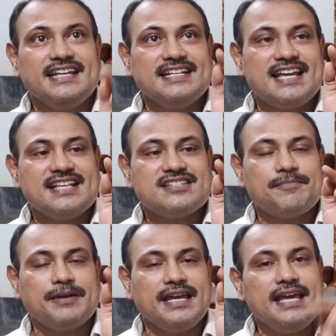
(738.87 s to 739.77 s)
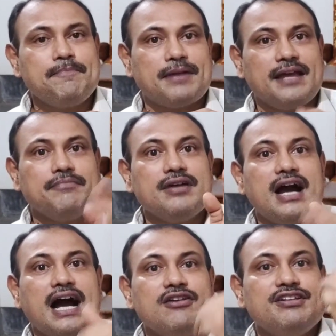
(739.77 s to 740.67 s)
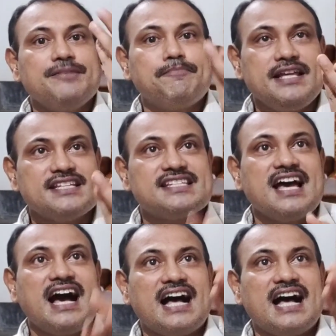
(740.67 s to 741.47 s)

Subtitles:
in case of A prime, I will replace